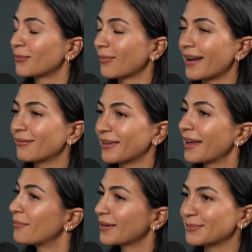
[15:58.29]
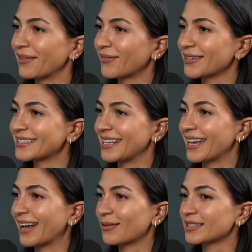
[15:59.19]
Right when I booked my first
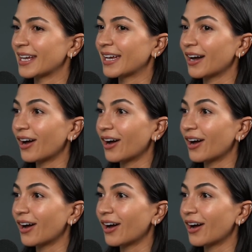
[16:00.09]
thing, I was like,